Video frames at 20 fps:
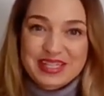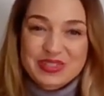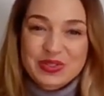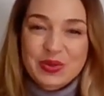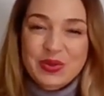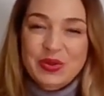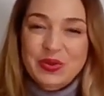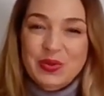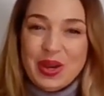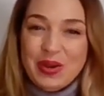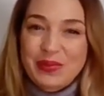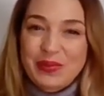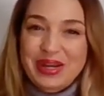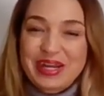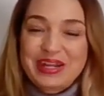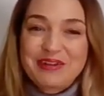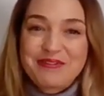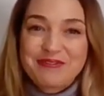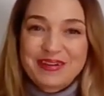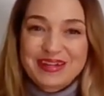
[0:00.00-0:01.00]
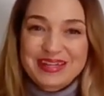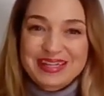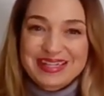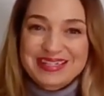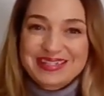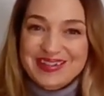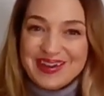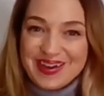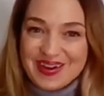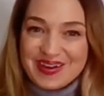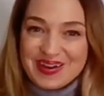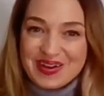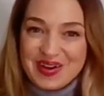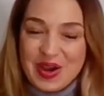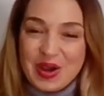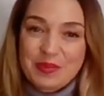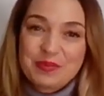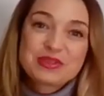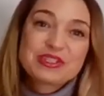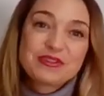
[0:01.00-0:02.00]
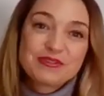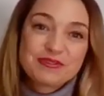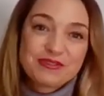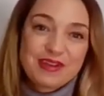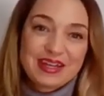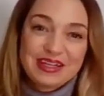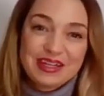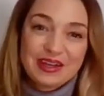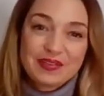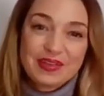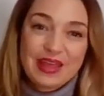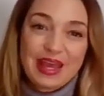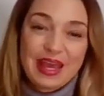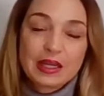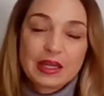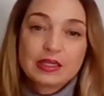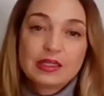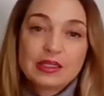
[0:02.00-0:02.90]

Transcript: So go to grantwritingandfunding.com to find out that.